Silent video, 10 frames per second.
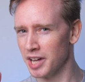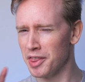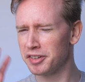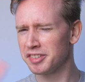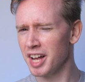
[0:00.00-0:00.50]
and
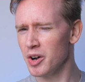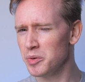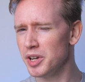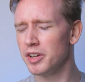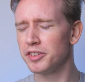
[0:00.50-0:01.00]
they
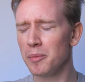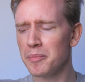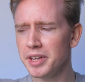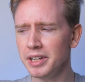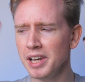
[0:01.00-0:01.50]
sound
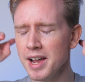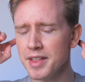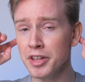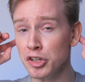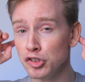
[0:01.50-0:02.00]
something like
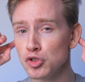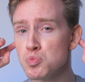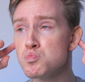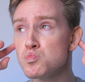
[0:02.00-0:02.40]
this.